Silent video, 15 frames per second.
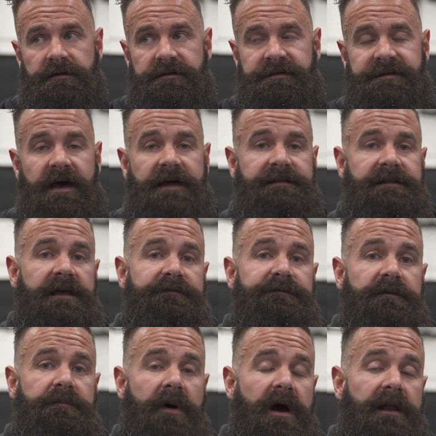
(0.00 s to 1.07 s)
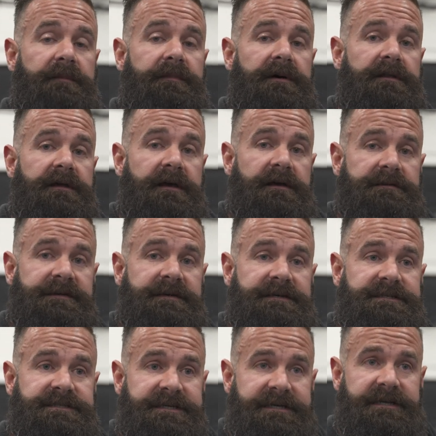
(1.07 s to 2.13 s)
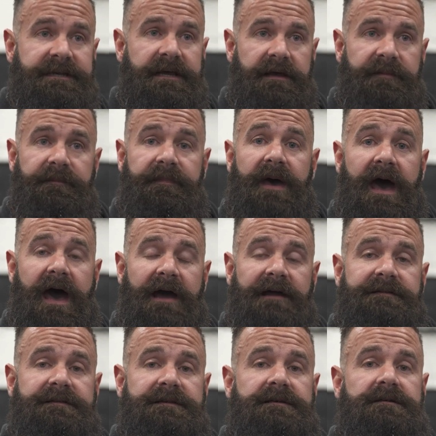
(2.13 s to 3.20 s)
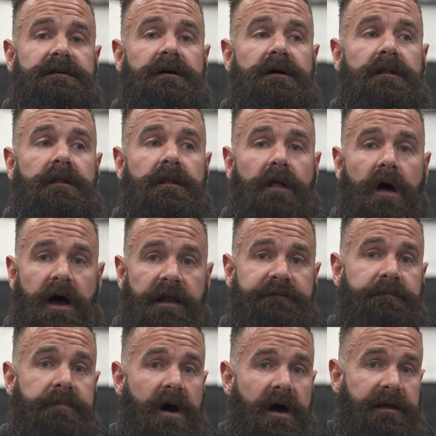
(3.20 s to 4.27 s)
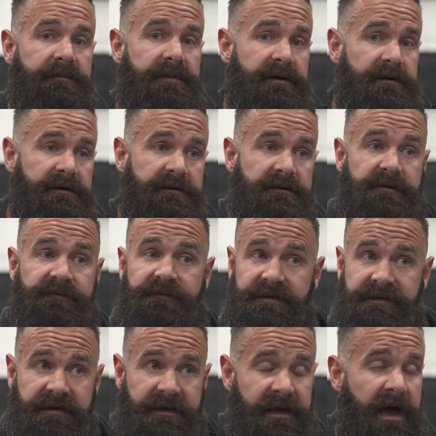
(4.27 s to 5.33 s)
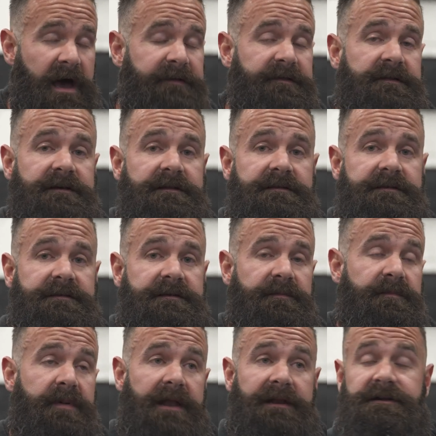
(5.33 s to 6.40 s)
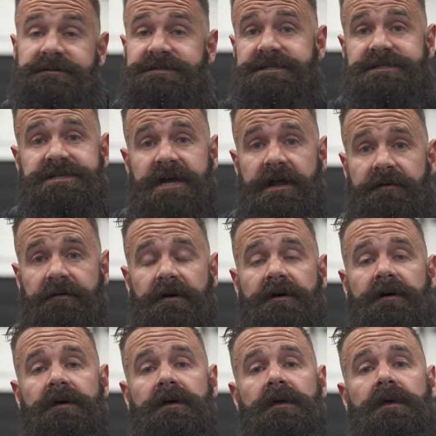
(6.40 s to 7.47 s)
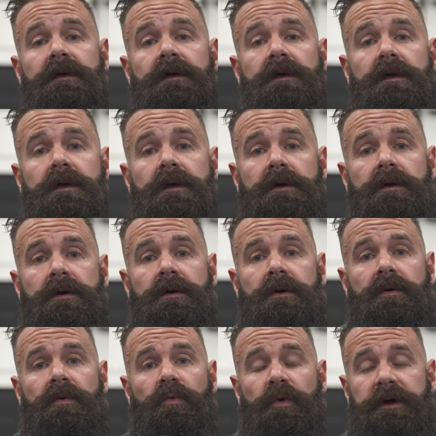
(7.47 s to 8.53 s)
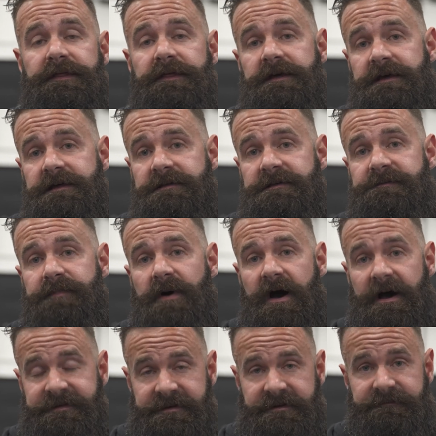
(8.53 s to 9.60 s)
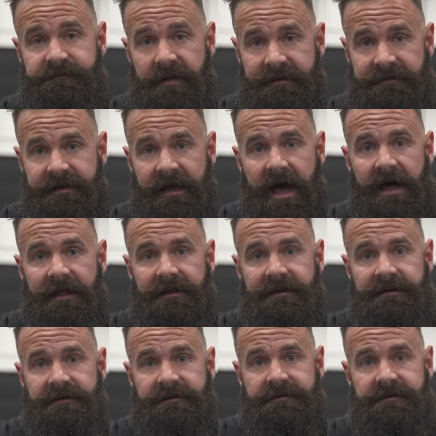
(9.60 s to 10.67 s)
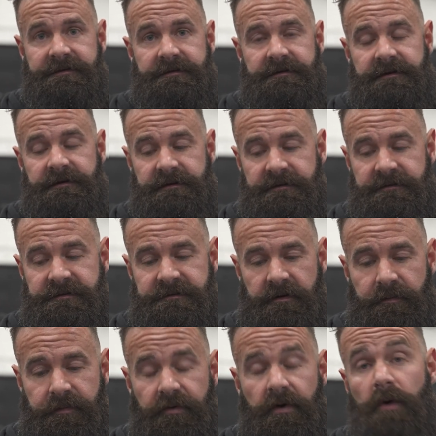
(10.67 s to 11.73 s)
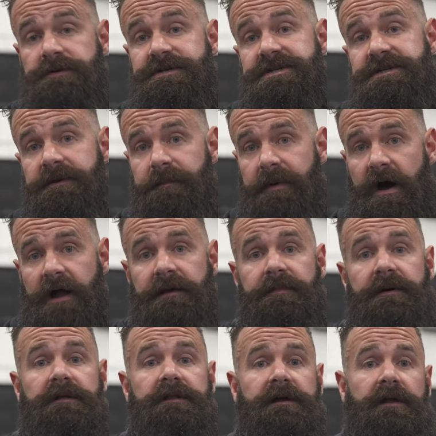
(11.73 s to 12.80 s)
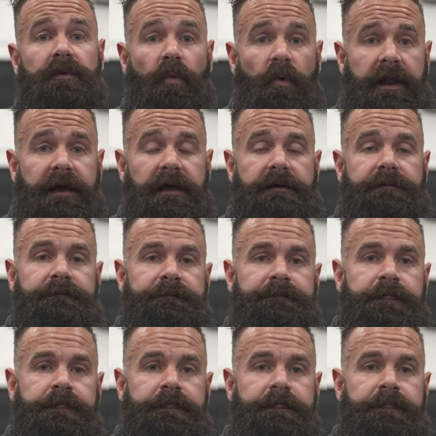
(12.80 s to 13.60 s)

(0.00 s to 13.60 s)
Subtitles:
A sad day for bodybuilding, as he did impact a lot of bodybuilders, physique athletes, competitors in general, with his positive mentalities, his approach to bodybuilding and winning.